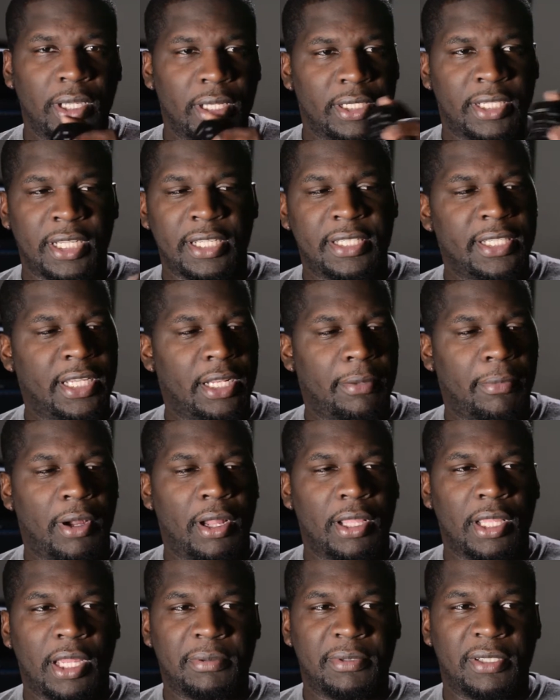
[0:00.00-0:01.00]
just set them
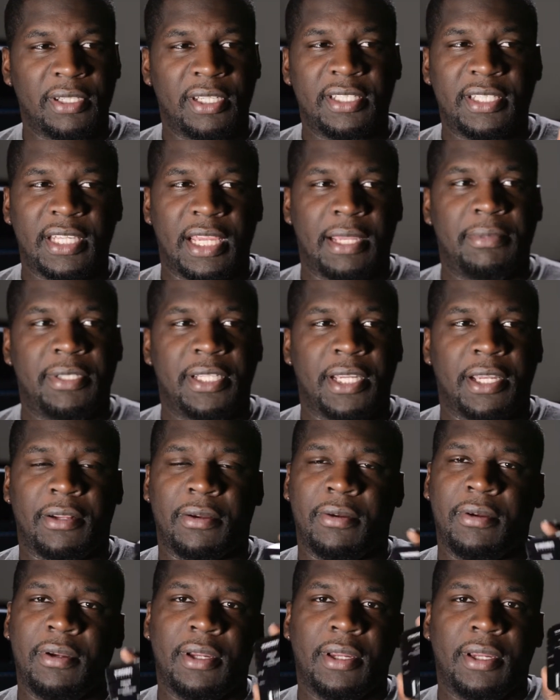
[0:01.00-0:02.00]
all up to the same
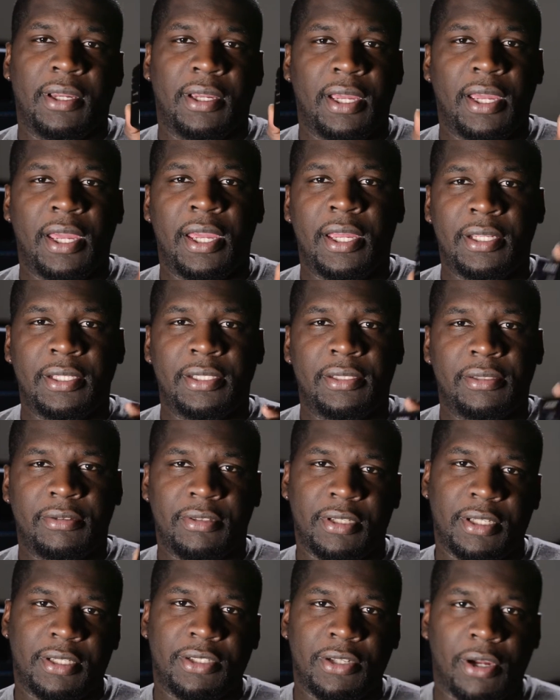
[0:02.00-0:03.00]
channel and
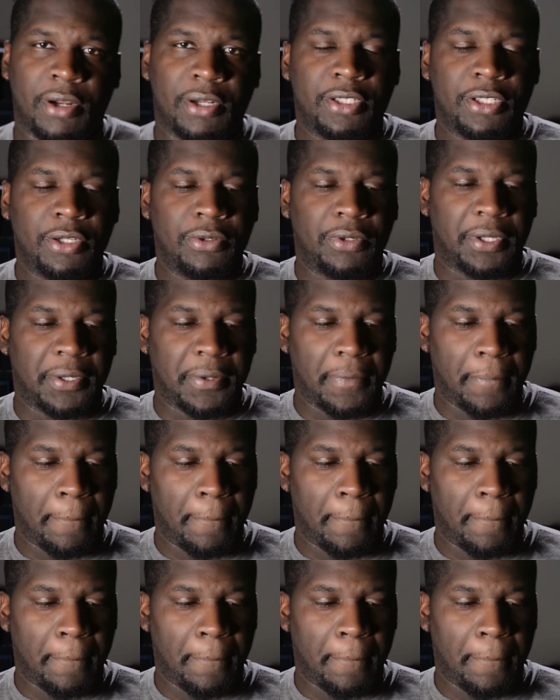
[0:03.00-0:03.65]
just start shooting.